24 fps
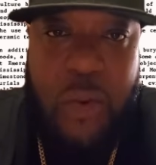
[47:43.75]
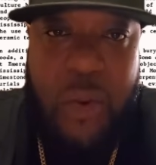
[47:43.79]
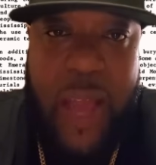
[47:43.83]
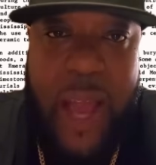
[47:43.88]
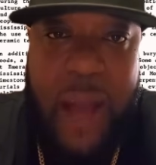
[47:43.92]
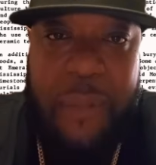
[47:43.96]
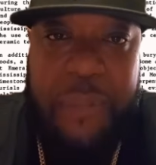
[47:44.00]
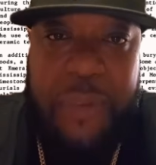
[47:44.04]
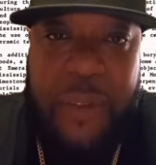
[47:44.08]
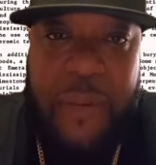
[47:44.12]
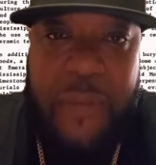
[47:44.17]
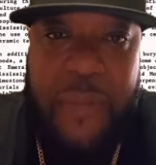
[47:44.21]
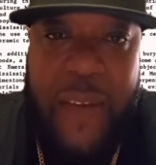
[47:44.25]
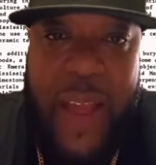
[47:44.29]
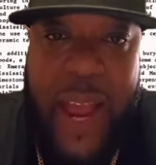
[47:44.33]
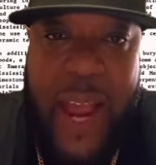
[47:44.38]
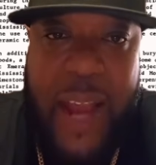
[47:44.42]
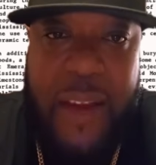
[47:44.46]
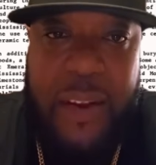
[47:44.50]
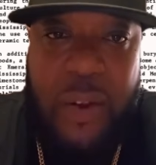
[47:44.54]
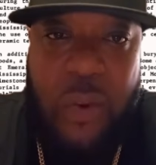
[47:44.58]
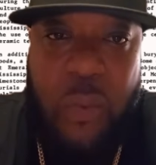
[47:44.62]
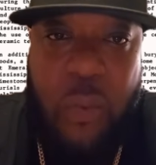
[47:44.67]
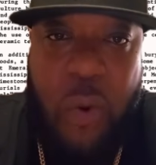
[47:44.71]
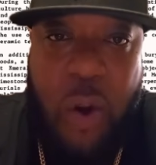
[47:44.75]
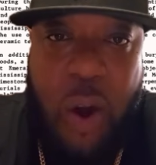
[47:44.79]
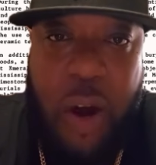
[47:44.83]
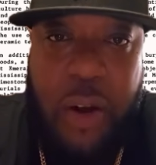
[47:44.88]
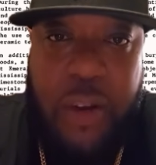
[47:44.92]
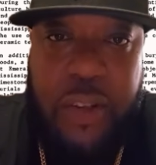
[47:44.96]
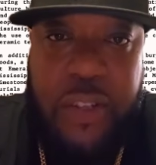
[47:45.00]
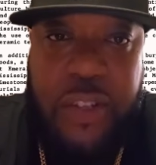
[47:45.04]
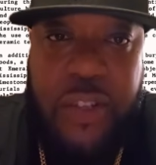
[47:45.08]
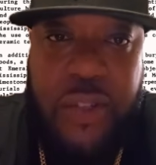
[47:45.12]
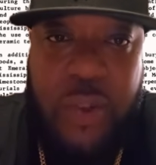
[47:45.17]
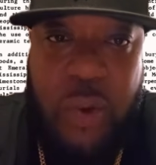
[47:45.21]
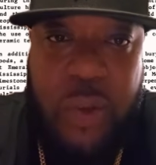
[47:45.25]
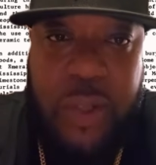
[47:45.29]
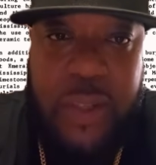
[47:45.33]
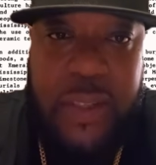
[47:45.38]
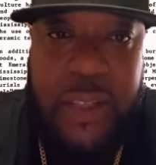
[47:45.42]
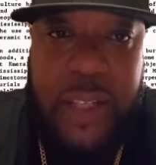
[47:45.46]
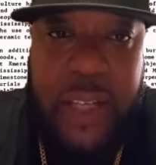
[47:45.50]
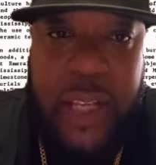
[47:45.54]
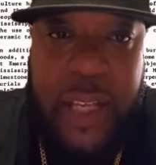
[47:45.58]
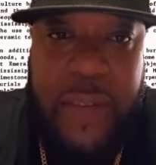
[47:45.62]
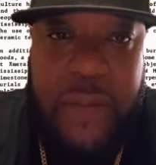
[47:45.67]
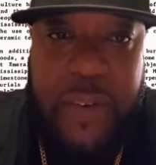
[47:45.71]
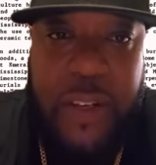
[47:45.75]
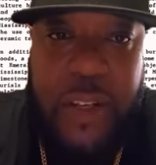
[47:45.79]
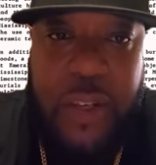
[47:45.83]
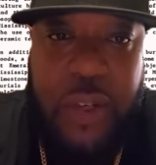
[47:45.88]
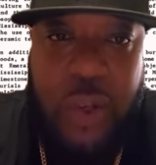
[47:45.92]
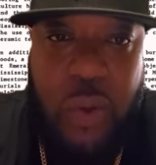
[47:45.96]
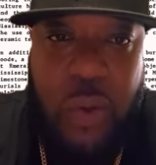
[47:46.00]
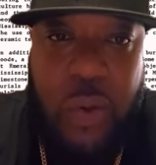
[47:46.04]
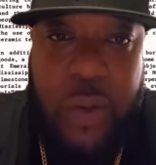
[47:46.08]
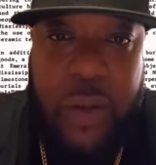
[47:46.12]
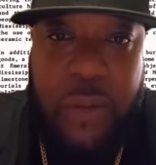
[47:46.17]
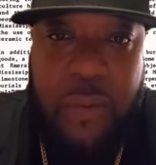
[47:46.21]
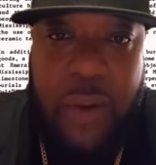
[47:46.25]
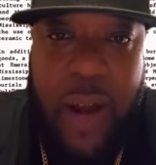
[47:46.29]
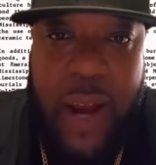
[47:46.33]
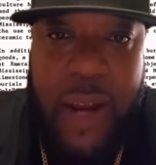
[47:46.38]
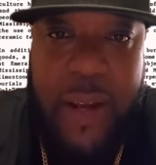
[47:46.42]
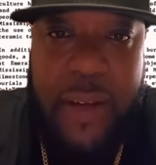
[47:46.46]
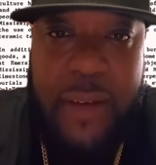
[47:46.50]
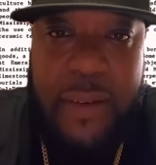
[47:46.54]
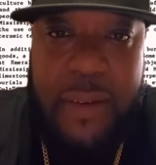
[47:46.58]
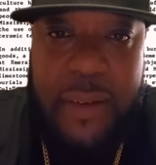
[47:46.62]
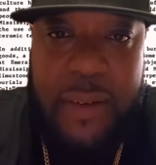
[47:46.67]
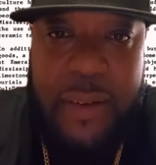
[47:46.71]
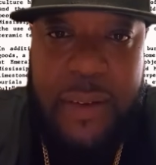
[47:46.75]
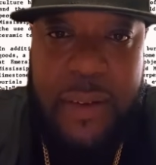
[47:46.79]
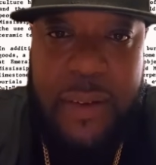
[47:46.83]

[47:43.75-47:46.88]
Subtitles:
You have to find the water source to even do it, right?